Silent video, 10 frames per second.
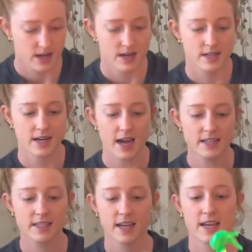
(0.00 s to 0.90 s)

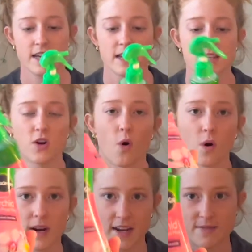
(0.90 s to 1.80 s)
Next is
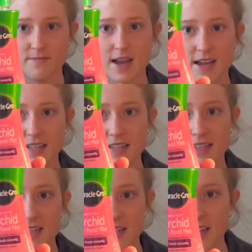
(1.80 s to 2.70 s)
Orchid Mist,